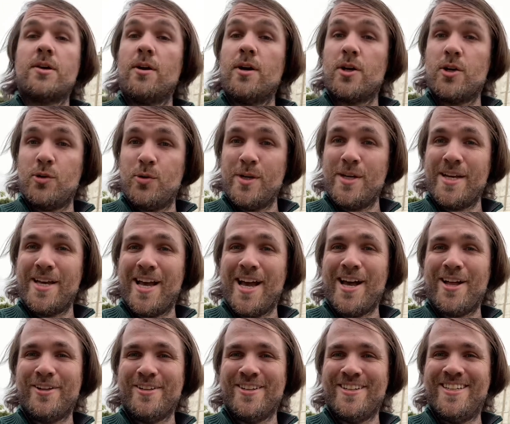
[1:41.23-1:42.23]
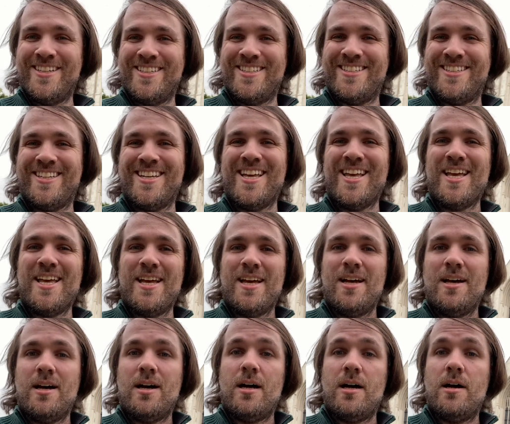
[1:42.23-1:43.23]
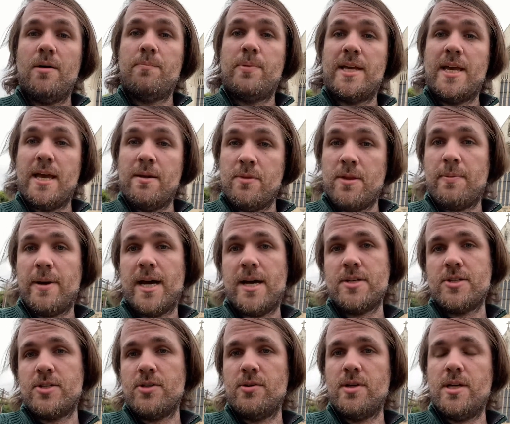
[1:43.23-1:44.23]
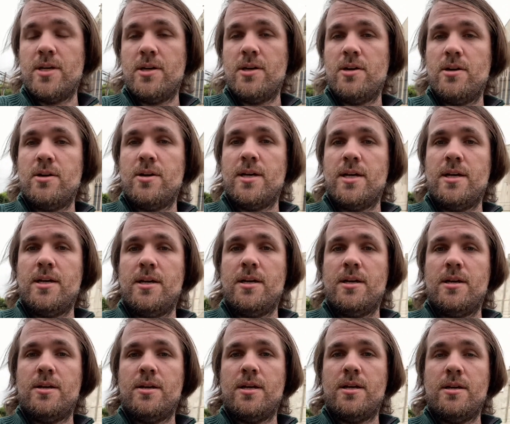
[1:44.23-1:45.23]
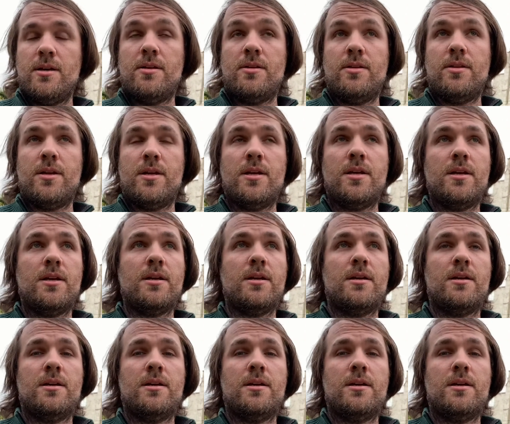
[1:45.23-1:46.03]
Kring Allen, became the pastor here in the